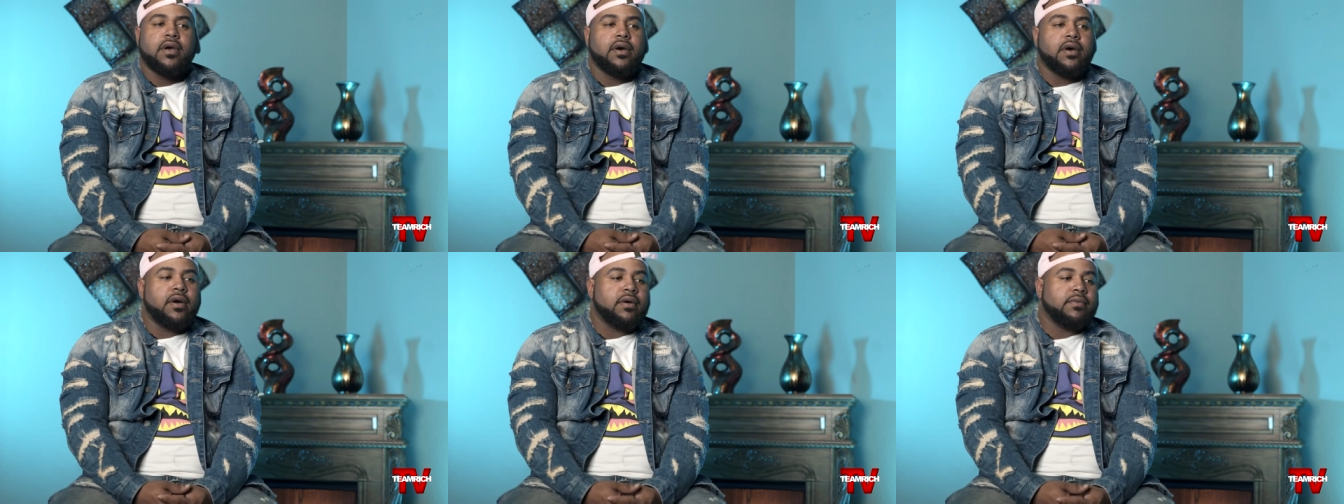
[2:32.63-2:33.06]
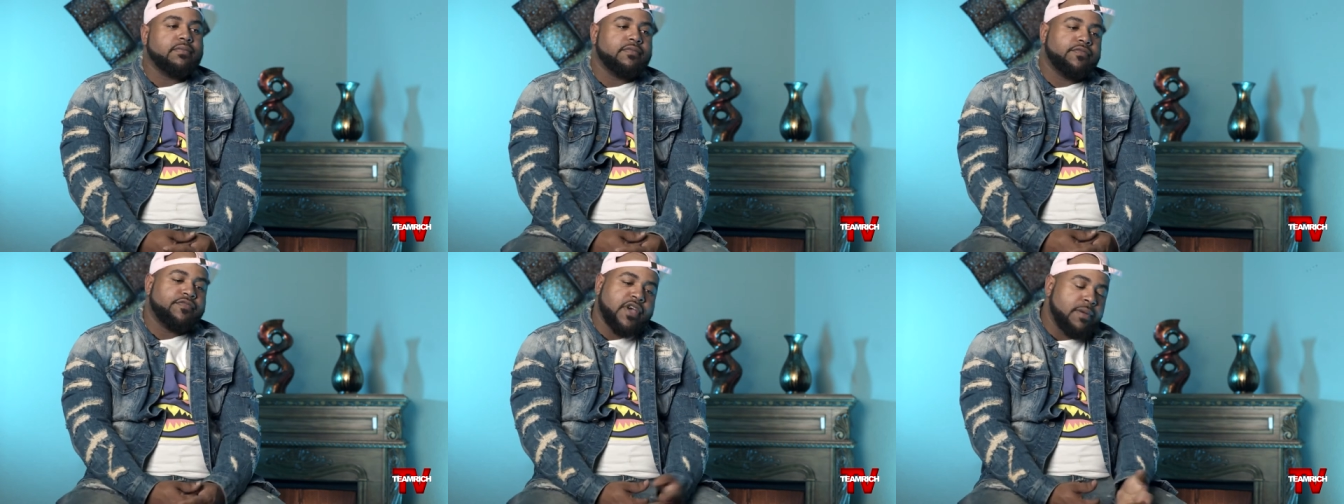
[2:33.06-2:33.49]
uh,
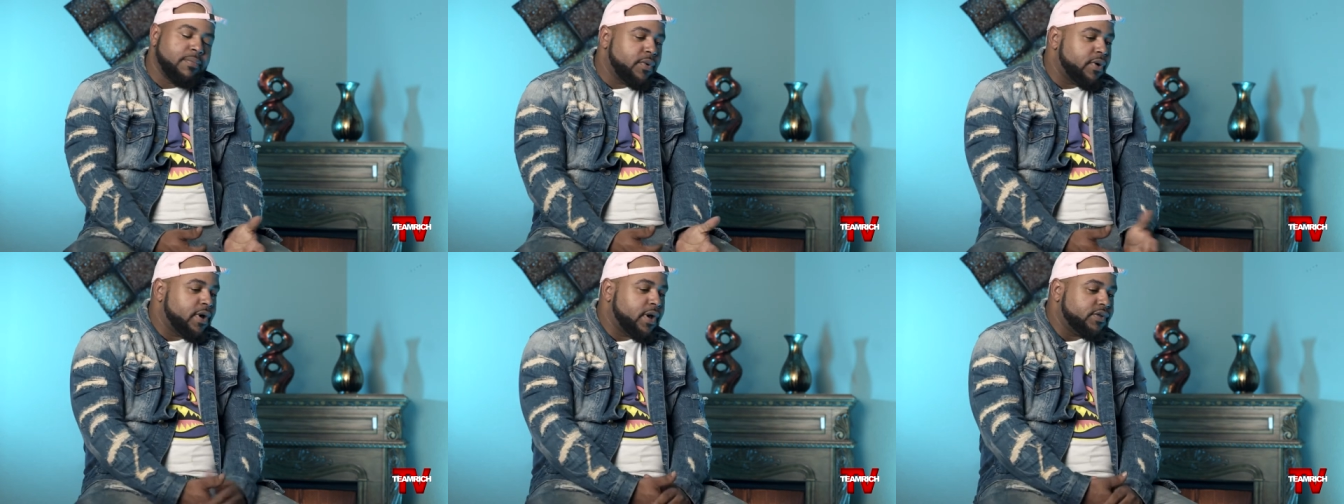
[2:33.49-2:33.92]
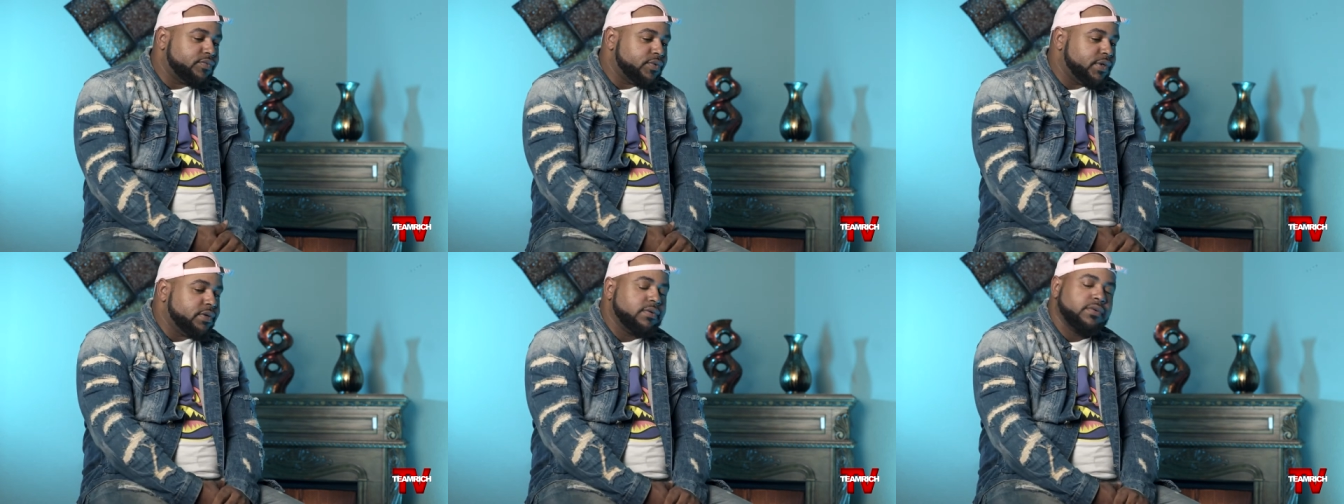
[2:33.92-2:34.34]
Fat Boy as
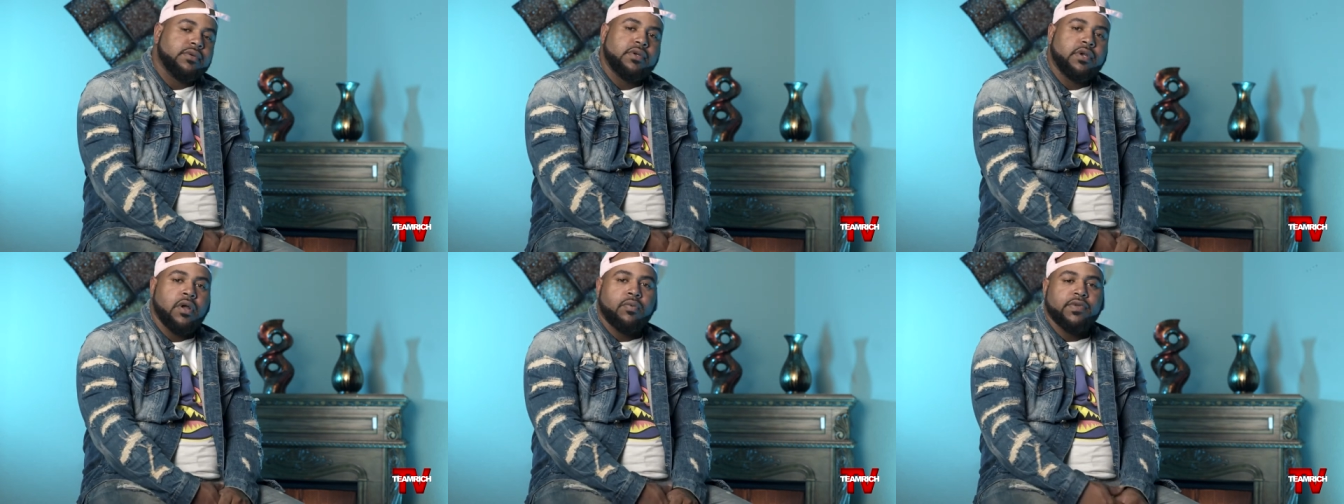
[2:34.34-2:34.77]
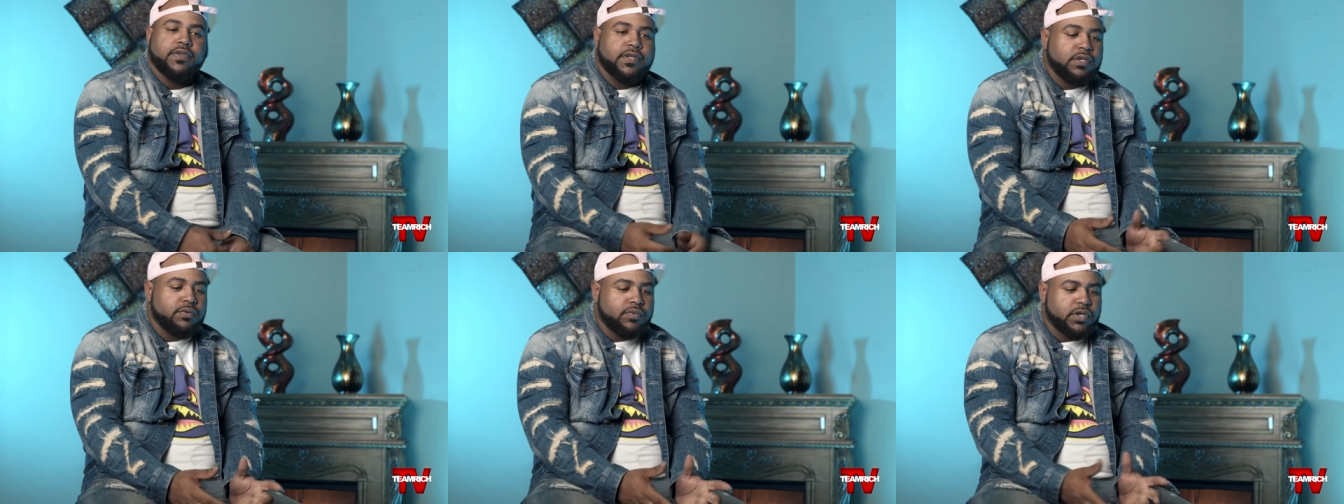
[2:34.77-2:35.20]
well, you know, we
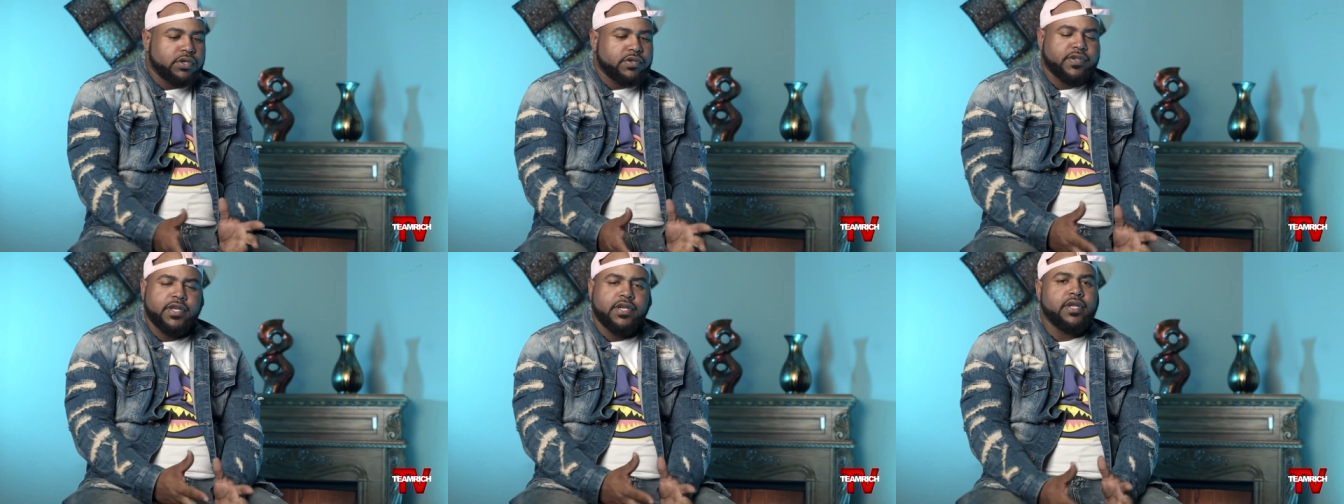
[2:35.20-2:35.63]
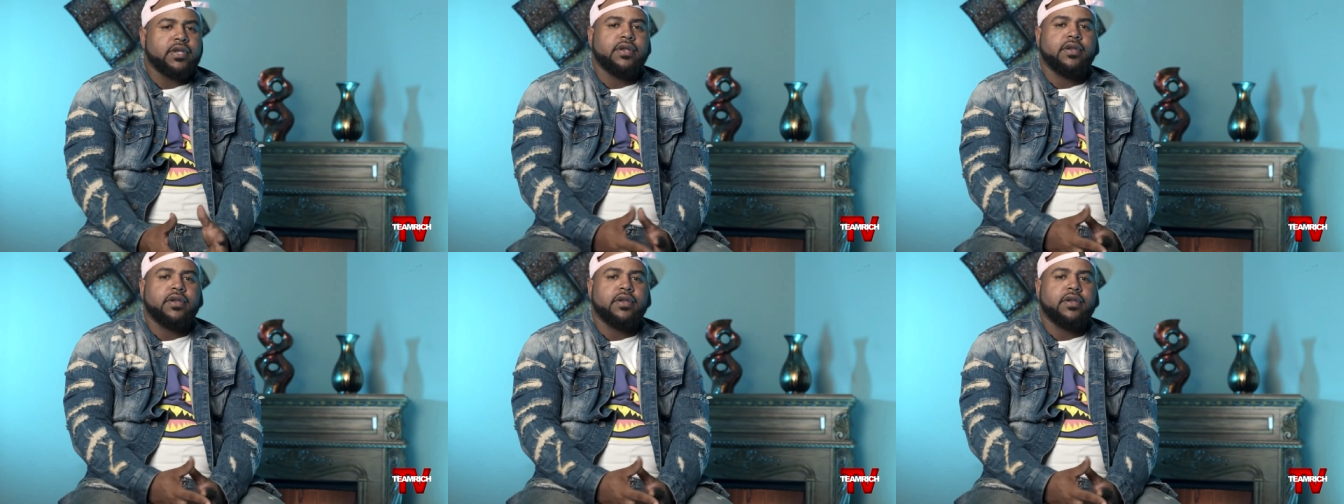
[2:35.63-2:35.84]
sit and we critique it,